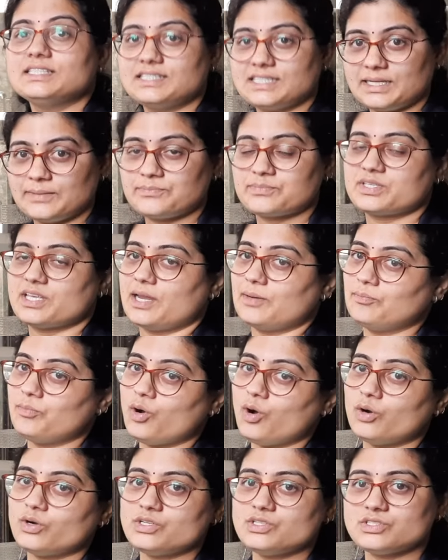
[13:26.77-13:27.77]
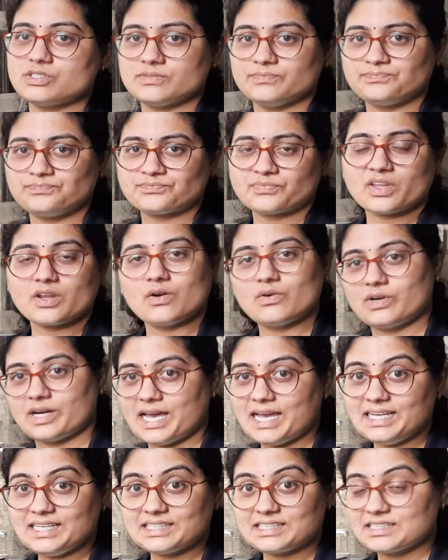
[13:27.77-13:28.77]
ships and boats.
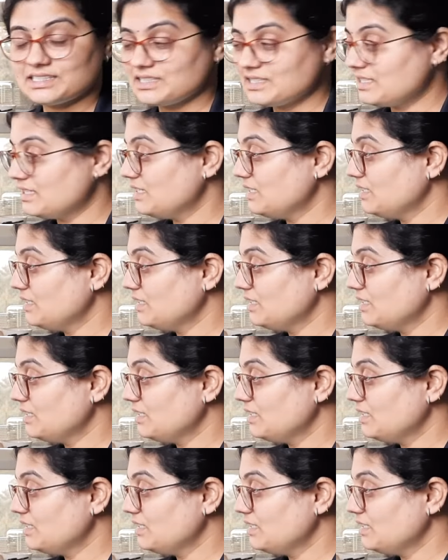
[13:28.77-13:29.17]
Right?